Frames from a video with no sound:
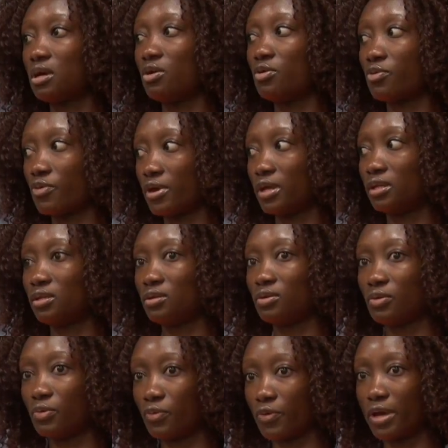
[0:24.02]
a great,
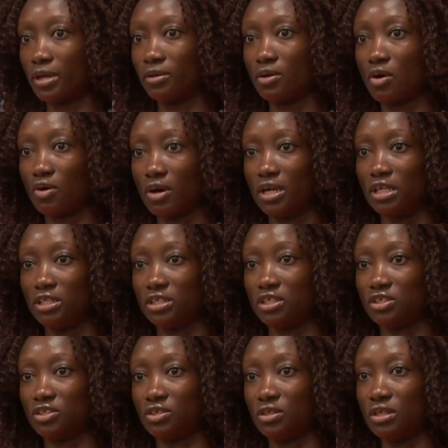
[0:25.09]
great
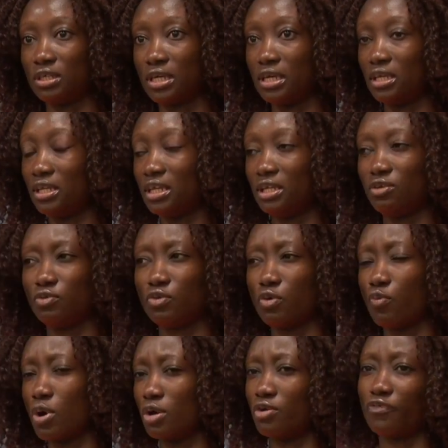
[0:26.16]
organization. They, they do
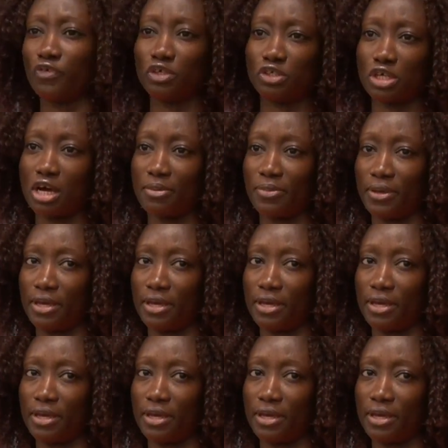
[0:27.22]
a wonderful job